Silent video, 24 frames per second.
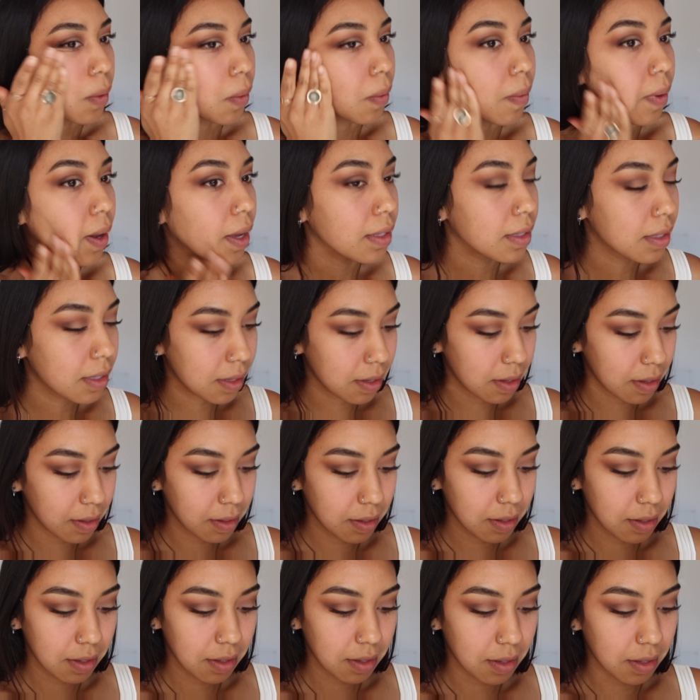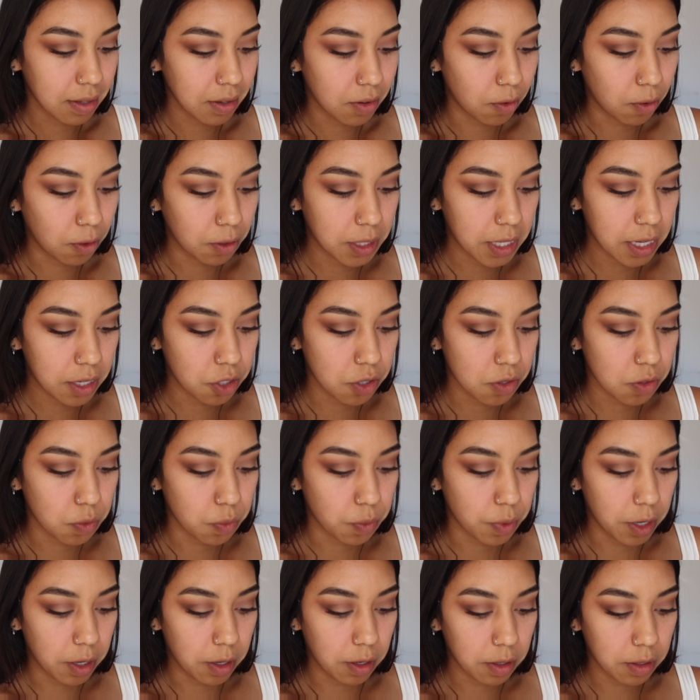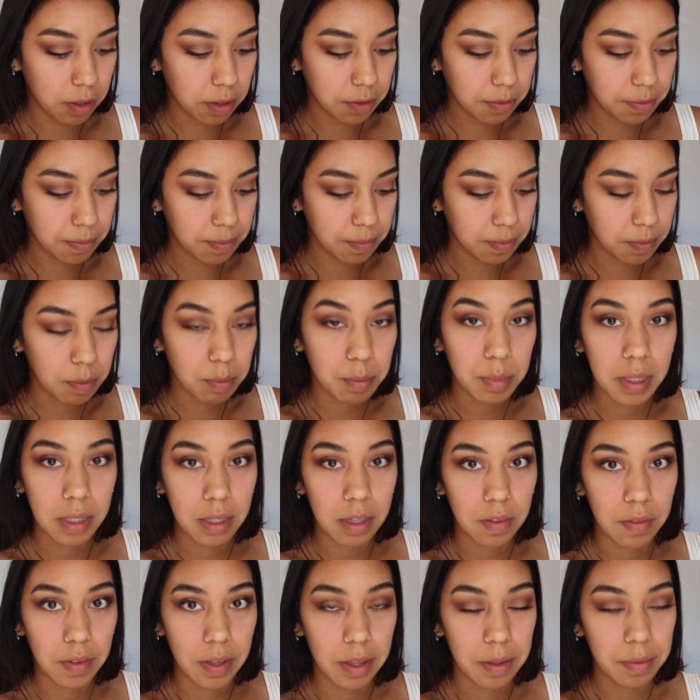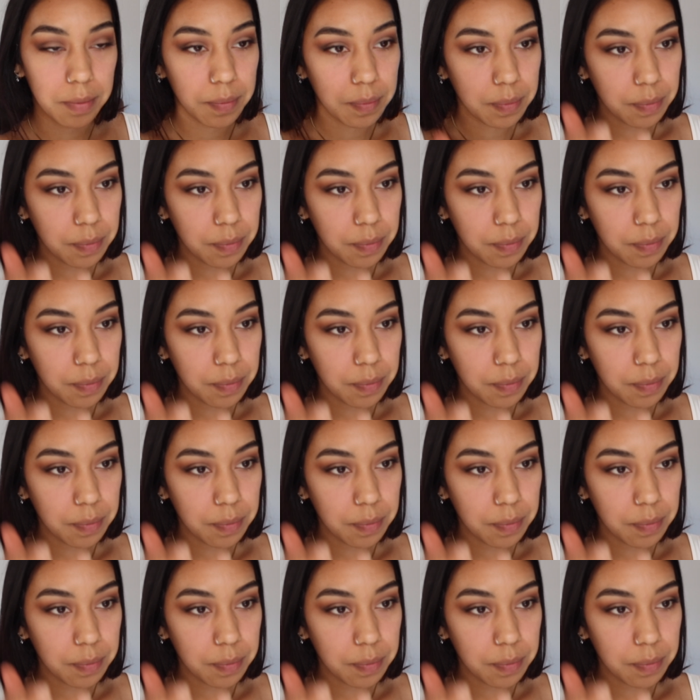What? Old age is real. Believe it.